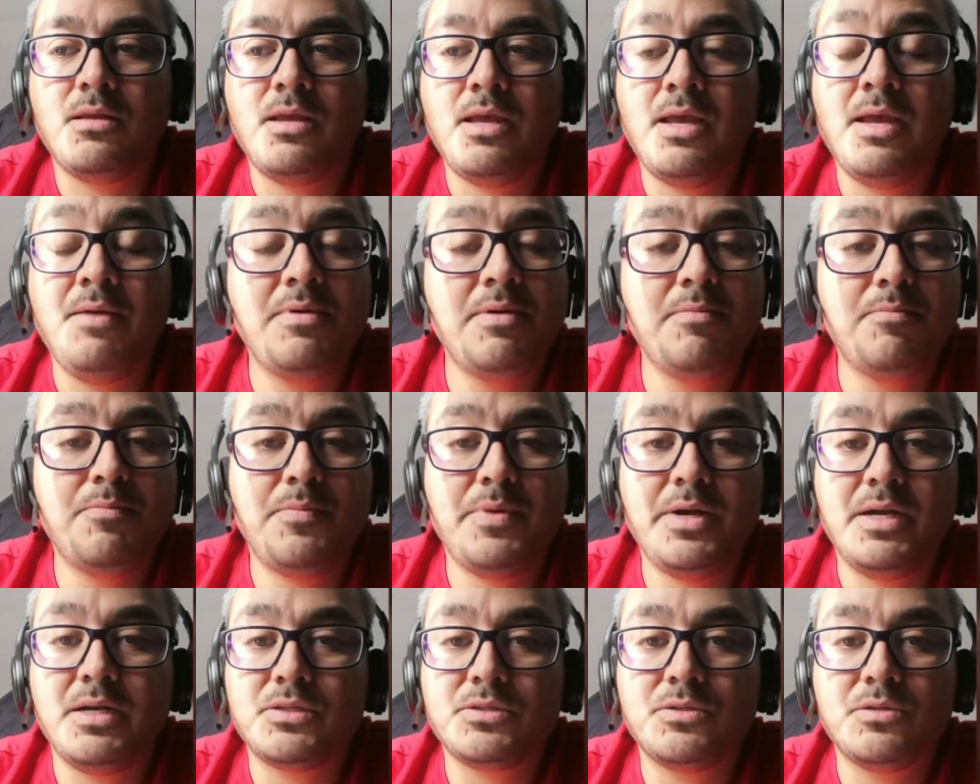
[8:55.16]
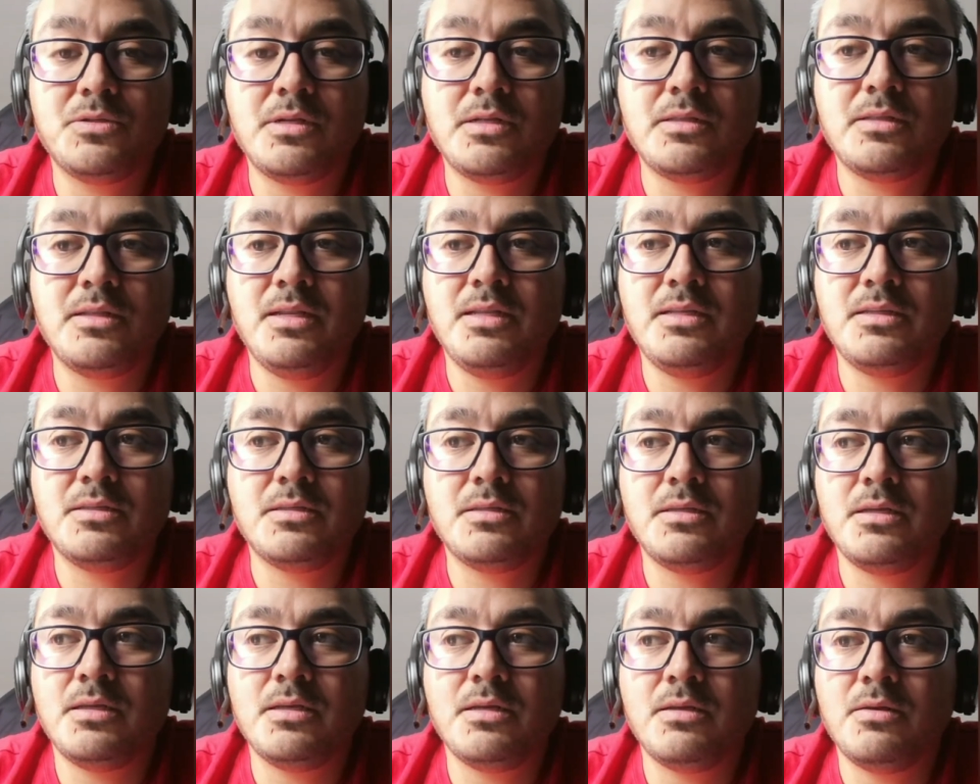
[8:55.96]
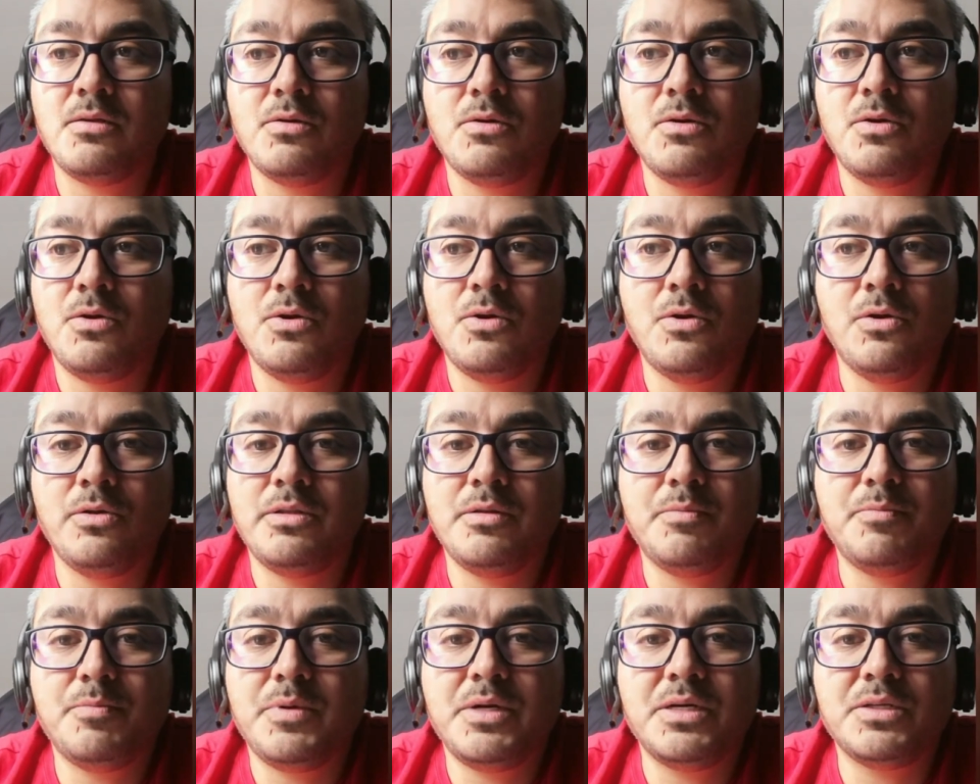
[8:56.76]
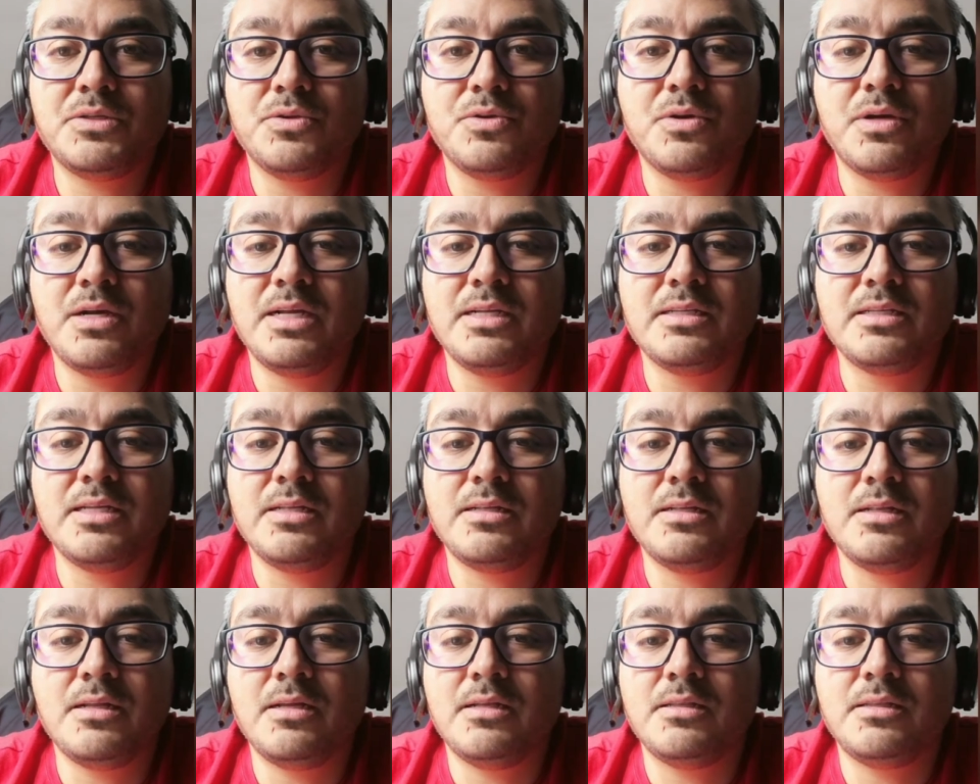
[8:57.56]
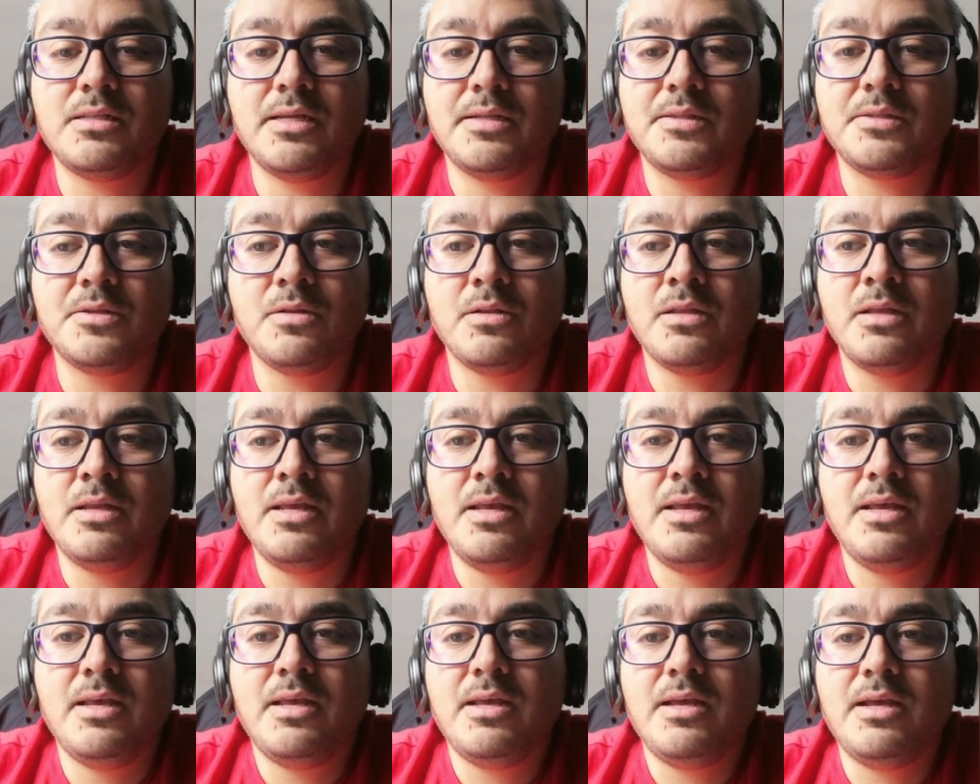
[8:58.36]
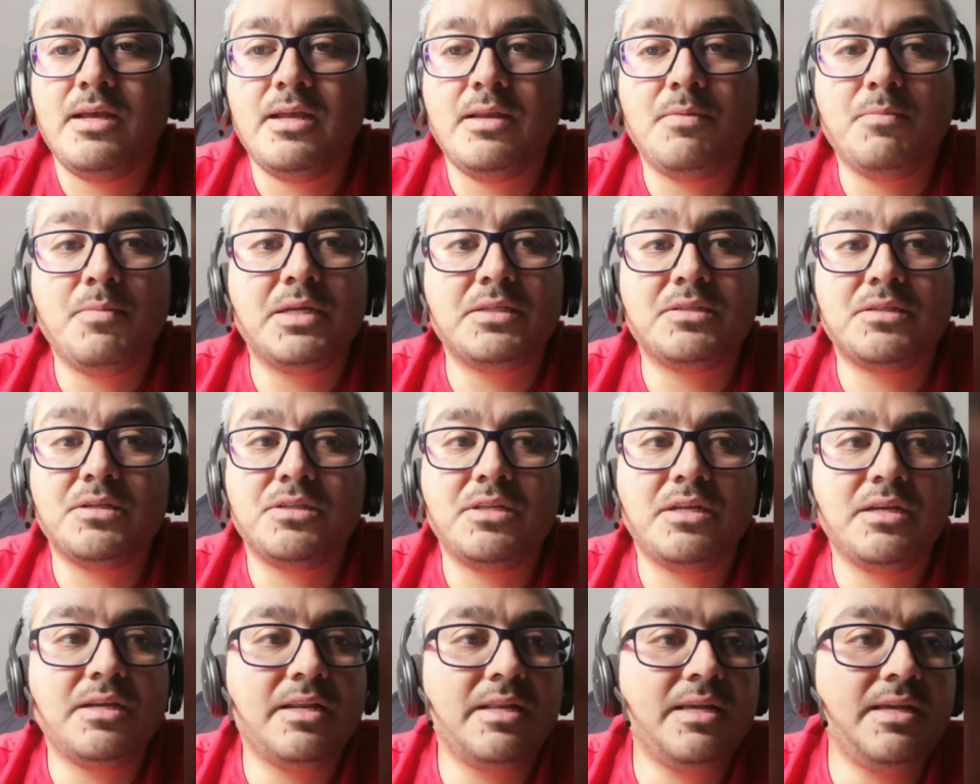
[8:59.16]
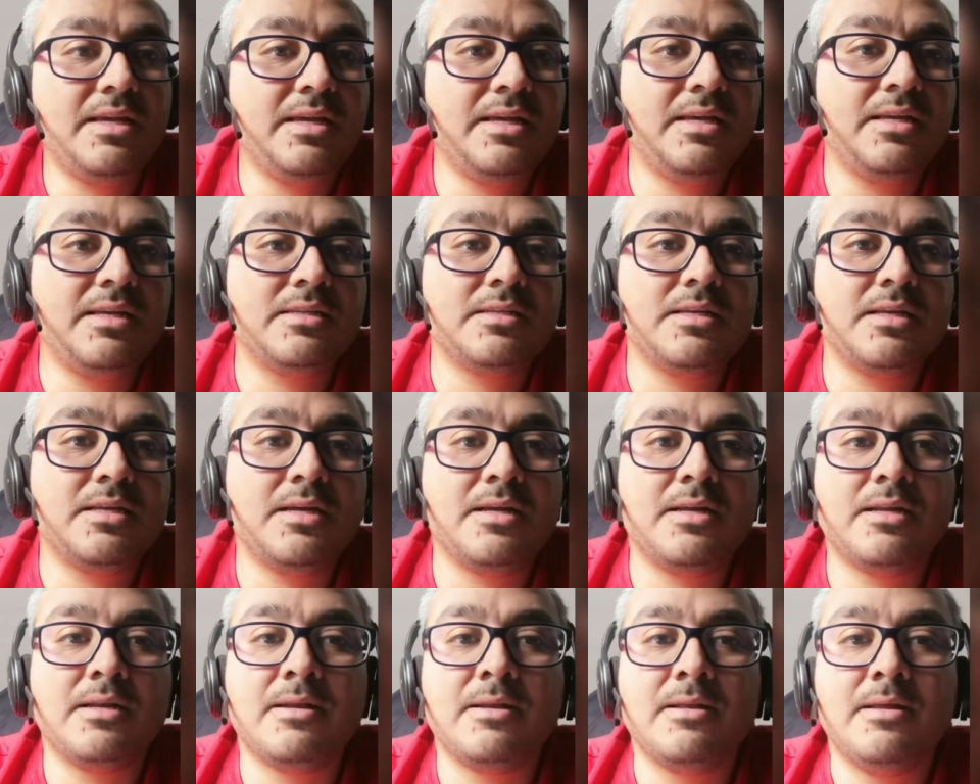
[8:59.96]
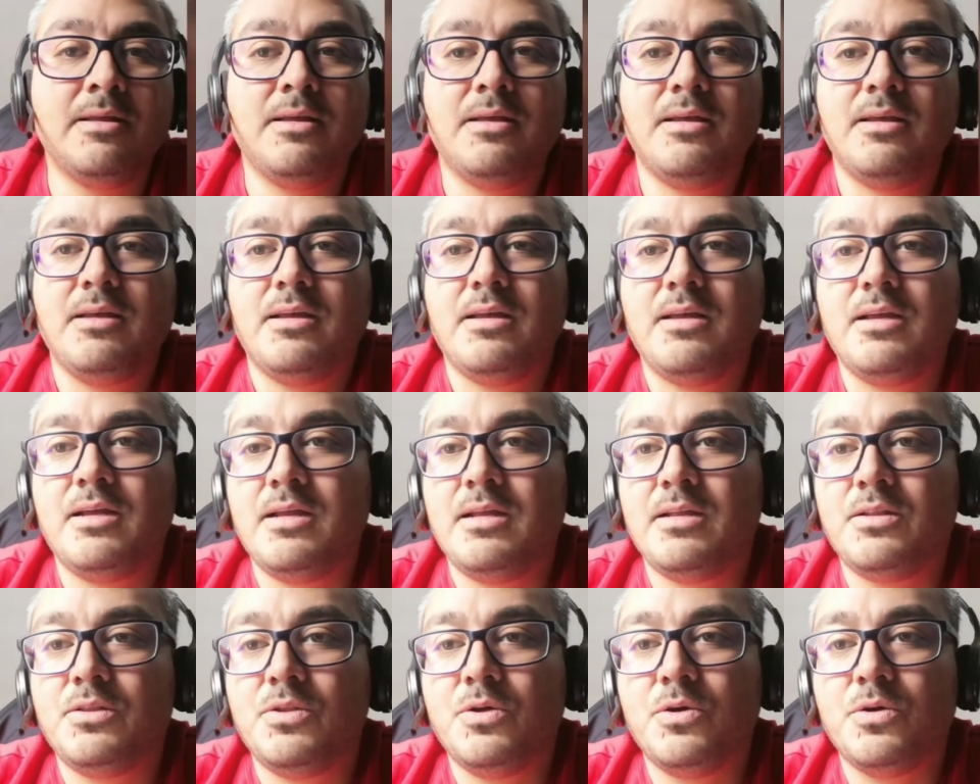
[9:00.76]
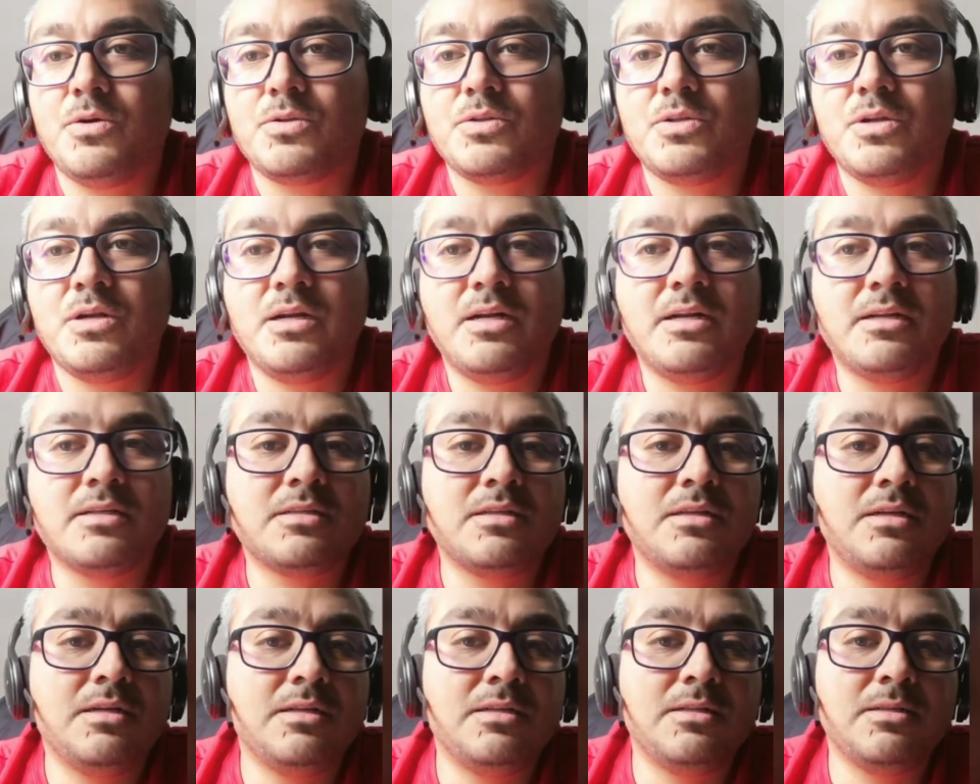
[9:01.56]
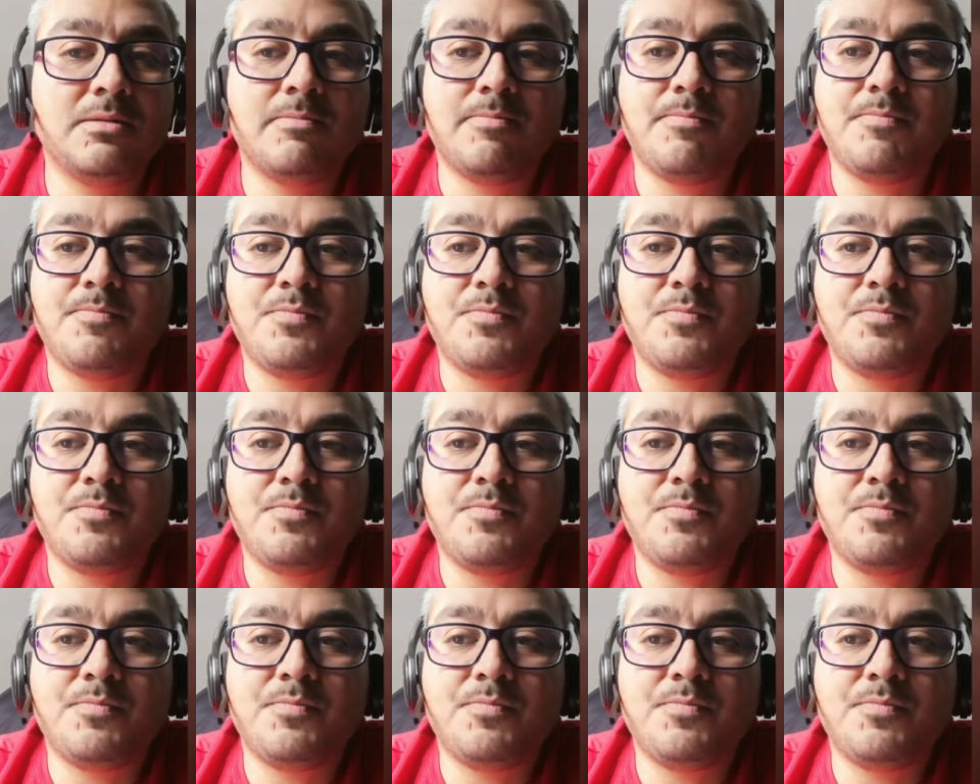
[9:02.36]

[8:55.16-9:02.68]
every person, at least all the person has a title, and master degrees and doctors, and